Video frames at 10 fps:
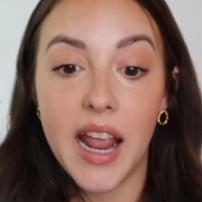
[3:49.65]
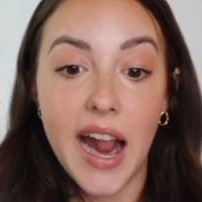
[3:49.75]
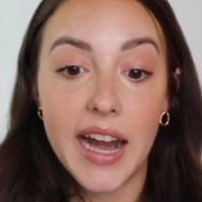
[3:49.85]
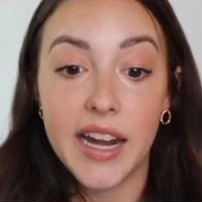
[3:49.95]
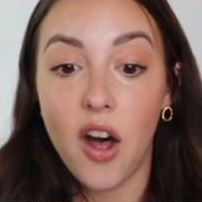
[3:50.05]

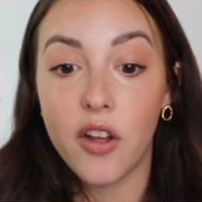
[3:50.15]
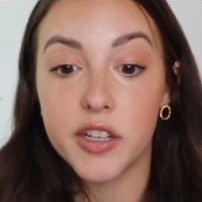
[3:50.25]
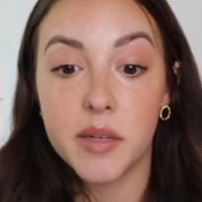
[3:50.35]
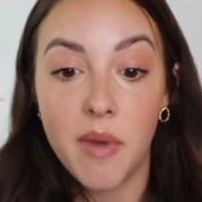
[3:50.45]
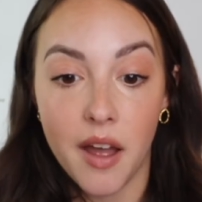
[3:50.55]

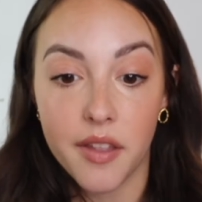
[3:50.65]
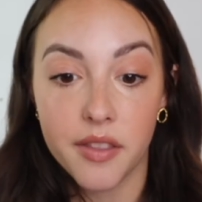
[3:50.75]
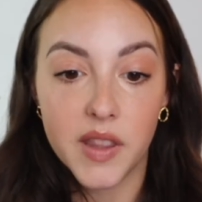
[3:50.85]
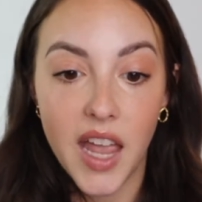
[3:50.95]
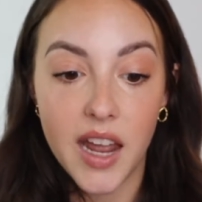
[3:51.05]
$80 a month.
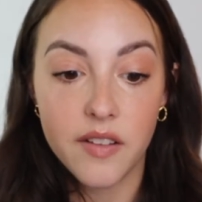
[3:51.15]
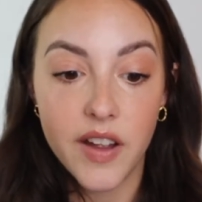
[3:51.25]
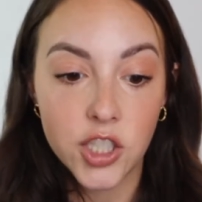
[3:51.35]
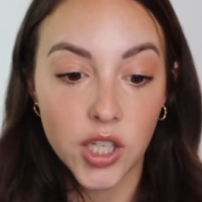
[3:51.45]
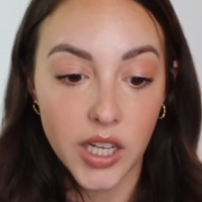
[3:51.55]
But then
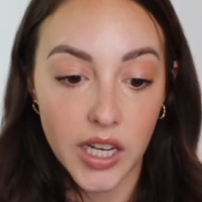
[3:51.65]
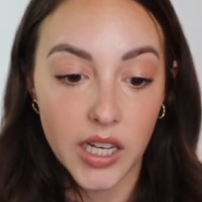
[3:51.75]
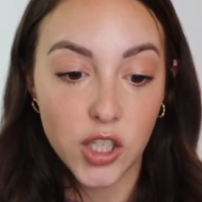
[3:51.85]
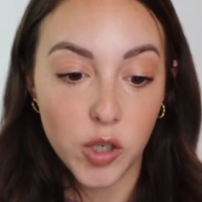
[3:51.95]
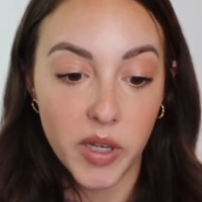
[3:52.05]
eventually
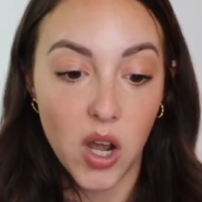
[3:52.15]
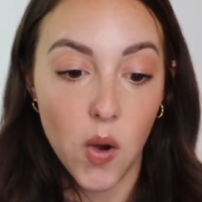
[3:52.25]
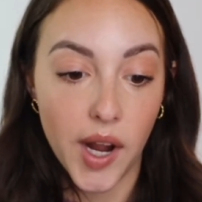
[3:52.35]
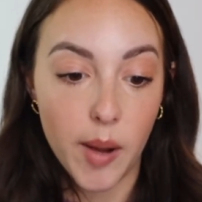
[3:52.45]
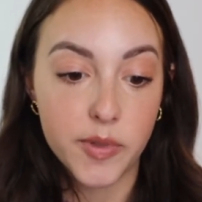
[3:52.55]
you'll be
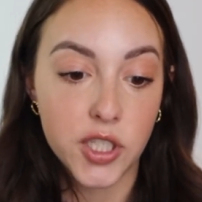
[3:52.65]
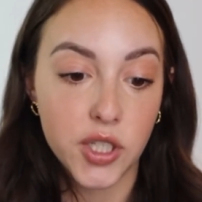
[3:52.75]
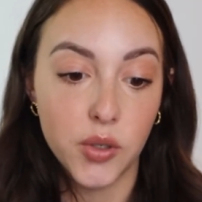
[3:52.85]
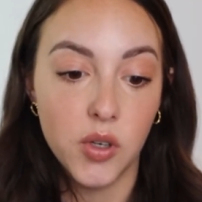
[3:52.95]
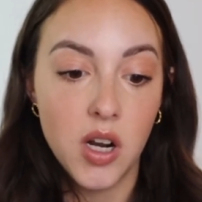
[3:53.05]
going up
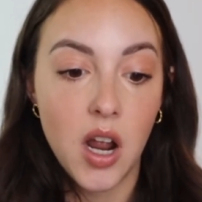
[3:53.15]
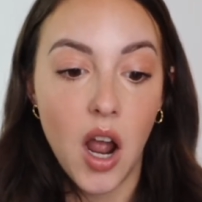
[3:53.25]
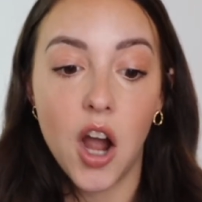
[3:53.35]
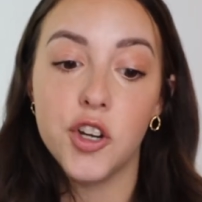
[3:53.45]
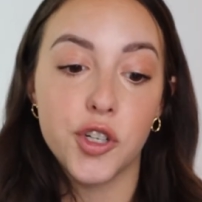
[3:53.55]
to
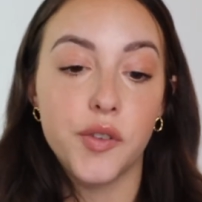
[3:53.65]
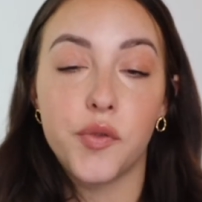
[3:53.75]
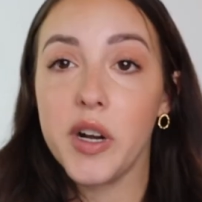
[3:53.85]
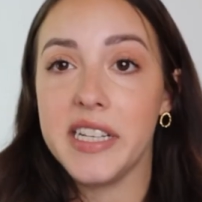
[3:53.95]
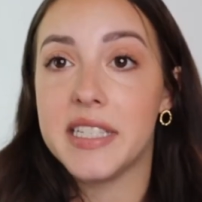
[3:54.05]

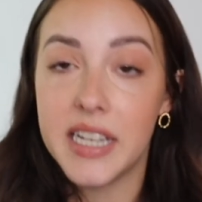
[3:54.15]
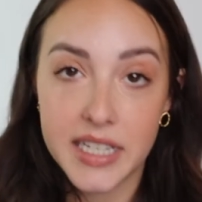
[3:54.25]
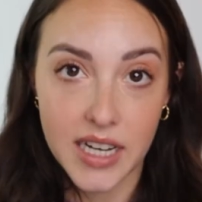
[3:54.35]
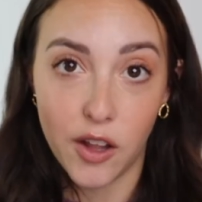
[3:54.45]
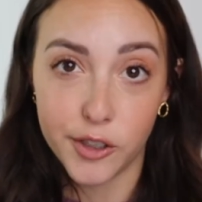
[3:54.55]

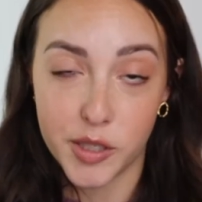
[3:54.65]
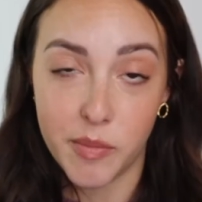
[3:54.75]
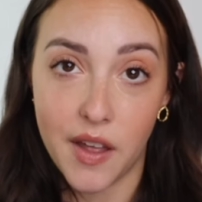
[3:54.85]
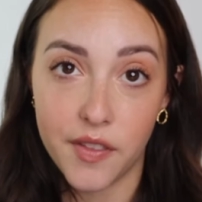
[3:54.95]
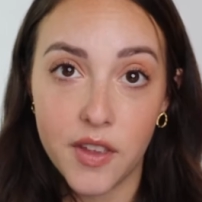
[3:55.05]
$146 a
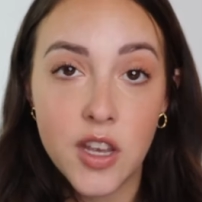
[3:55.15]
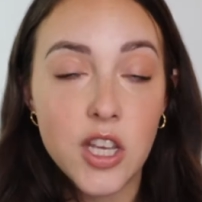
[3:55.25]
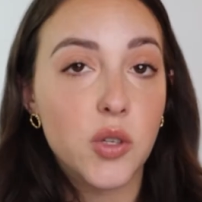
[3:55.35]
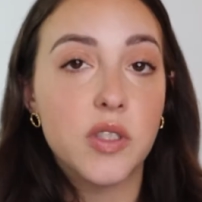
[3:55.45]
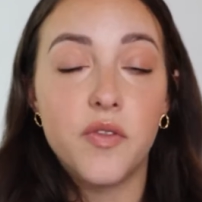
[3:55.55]
month.
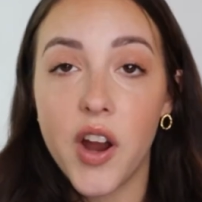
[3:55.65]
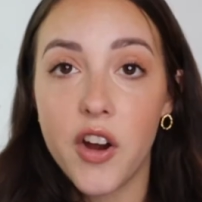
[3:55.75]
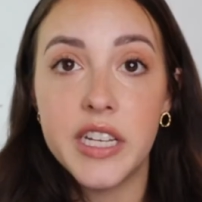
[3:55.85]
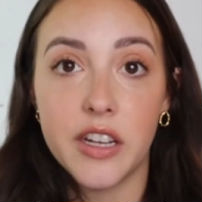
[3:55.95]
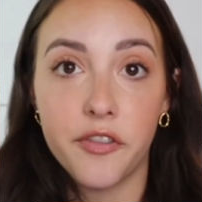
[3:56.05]
So it's
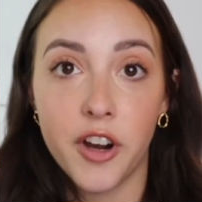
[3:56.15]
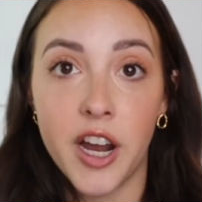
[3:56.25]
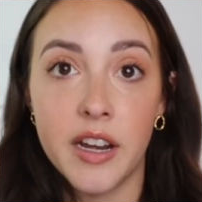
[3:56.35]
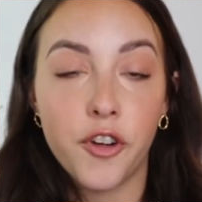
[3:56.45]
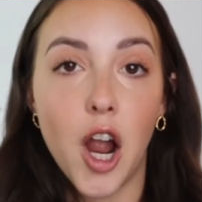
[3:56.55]
very
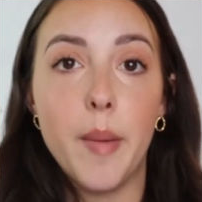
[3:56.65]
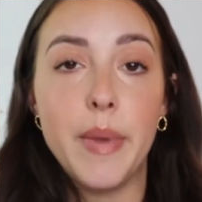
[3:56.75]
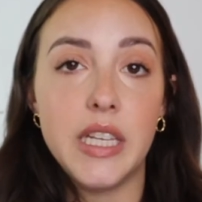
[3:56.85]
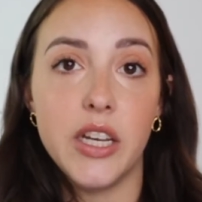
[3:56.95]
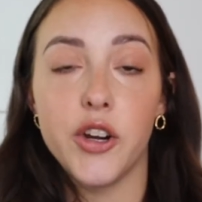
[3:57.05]
different from
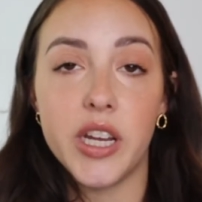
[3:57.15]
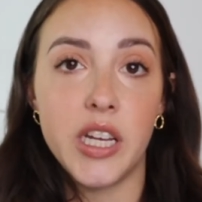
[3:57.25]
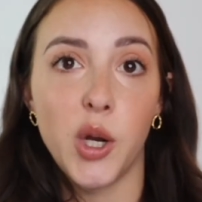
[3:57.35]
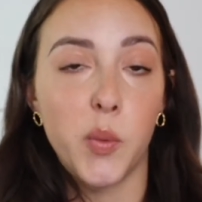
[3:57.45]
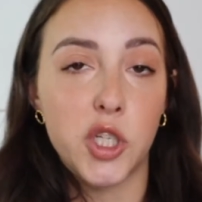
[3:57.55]
year to
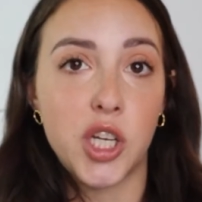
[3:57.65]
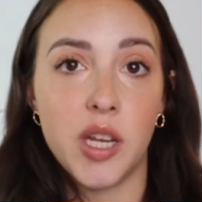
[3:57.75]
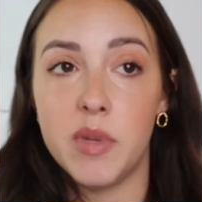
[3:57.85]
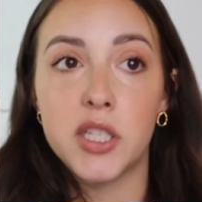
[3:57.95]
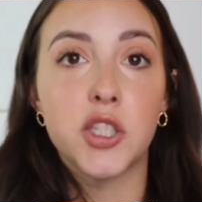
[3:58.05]
year, which
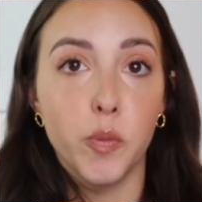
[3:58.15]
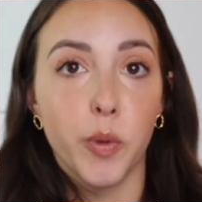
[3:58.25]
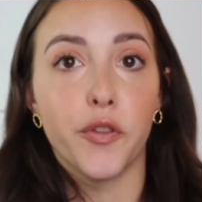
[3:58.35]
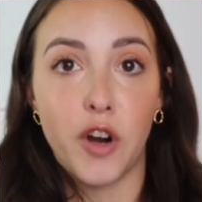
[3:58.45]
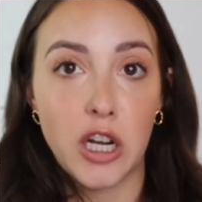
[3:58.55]
can be
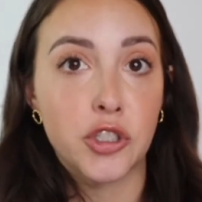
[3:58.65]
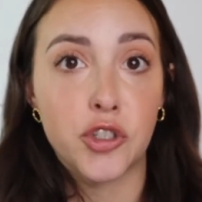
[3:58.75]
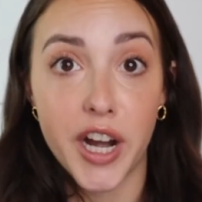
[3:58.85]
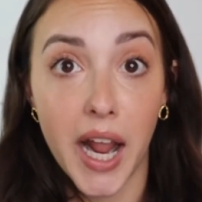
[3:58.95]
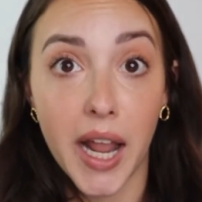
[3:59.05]
super
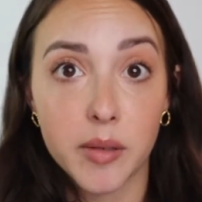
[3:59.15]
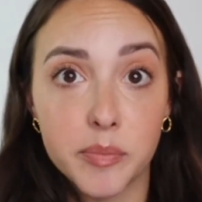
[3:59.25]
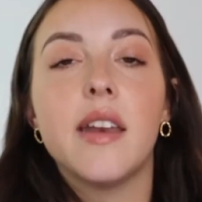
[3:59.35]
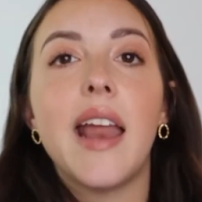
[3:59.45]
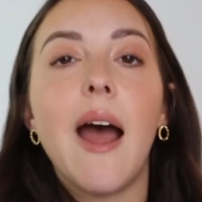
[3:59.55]
frustrating.
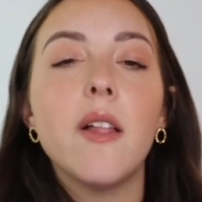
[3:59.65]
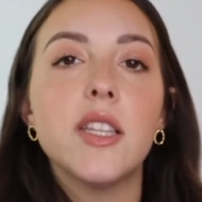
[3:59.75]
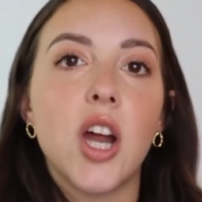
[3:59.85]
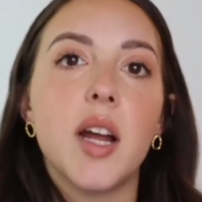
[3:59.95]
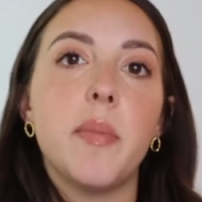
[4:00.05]
Now let's talk